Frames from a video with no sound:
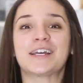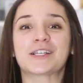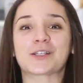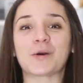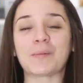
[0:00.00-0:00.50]

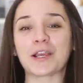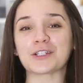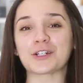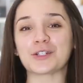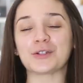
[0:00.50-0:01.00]
So make
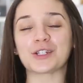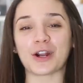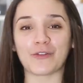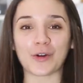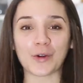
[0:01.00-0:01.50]
sure to
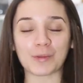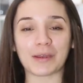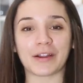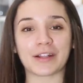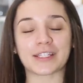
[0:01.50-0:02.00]
share a photo with
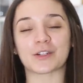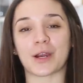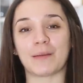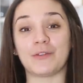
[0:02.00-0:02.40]
me on Instagram.